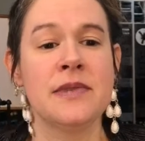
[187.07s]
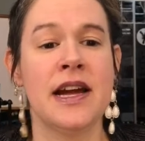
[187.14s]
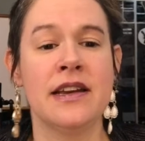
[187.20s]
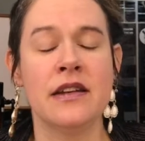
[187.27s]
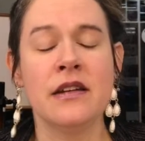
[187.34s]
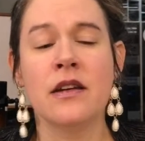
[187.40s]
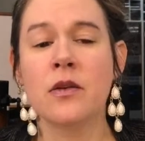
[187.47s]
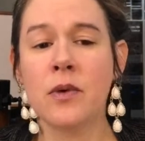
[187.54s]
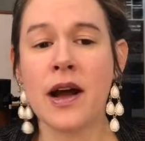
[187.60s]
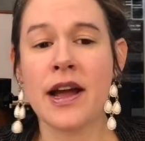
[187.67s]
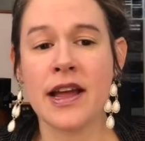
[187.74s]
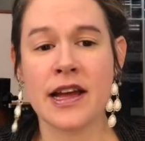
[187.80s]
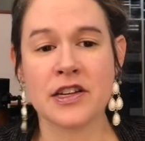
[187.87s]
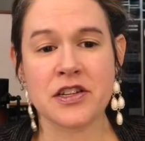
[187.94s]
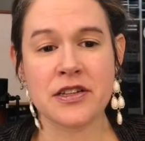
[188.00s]
I didn't know why
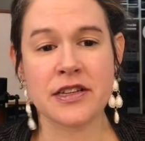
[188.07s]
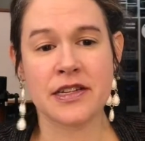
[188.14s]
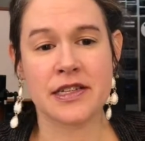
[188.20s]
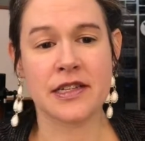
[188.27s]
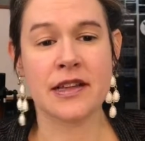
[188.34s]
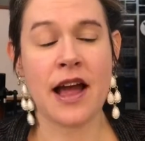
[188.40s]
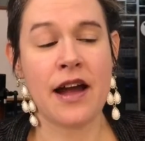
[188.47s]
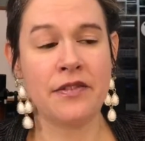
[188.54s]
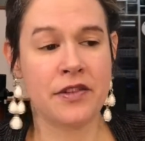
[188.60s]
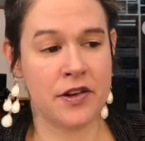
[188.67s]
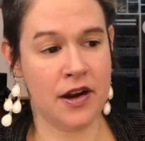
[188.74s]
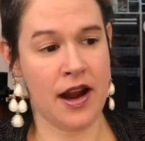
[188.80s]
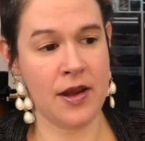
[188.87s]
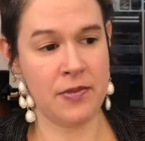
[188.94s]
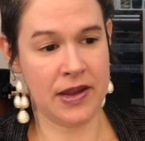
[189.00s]
actually until
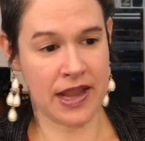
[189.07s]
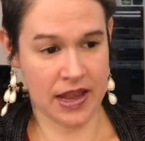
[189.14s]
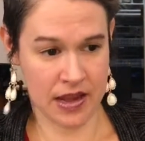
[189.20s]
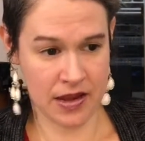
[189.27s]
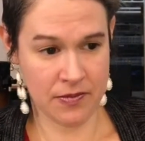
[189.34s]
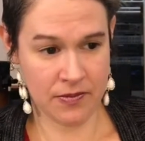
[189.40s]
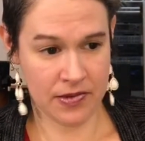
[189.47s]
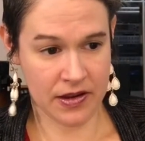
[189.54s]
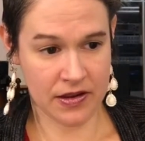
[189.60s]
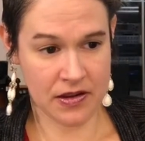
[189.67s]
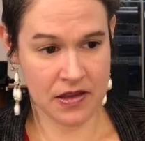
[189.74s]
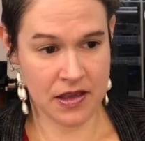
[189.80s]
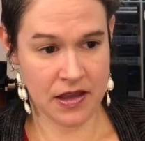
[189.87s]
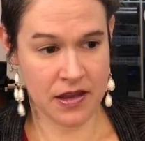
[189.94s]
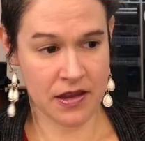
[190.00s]
after I became
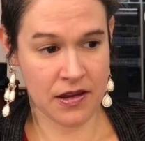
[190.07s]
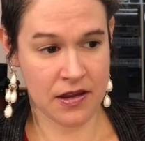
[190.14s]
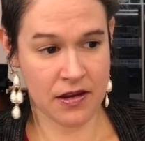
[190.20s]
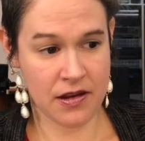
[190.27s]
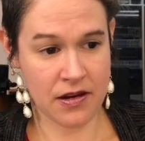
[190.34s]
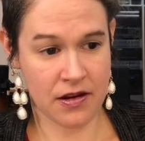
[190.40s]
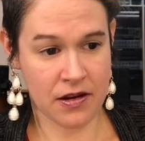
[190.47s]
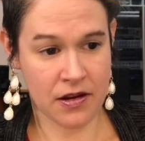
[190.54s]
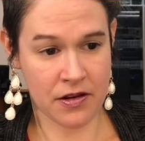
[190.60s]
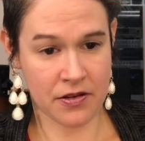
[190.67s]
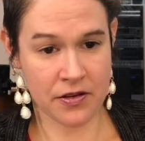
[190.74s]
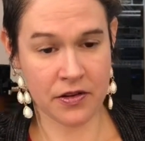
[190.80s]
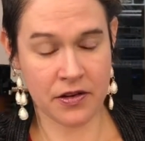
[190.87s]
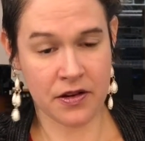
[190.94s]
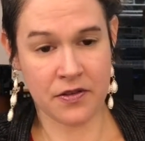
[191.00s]
a
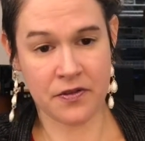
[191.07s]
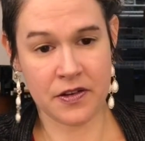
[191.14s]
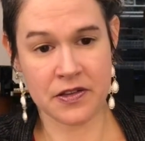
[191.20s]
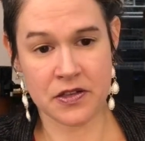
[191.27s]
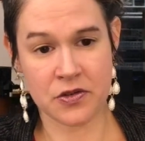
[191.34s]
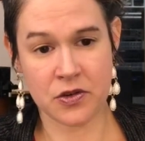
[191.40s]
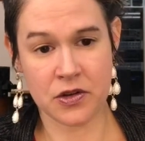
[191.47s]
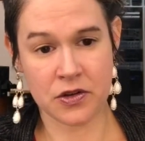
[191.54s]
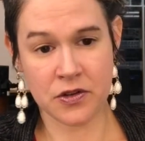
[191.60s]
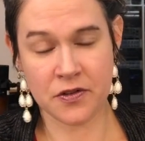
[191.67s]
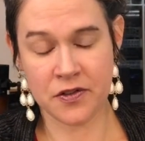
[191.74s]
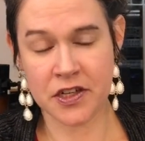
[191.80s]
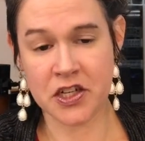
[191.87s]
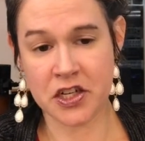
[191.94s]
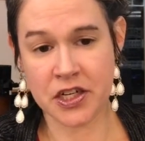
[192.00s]
author of historical
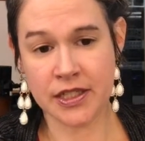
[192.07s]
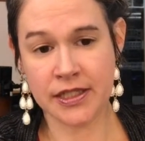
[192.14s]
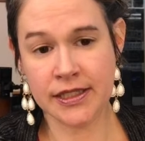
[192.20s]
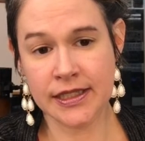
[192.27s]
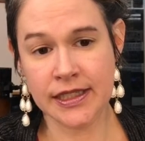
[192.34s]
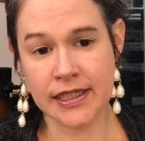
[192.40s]
fiction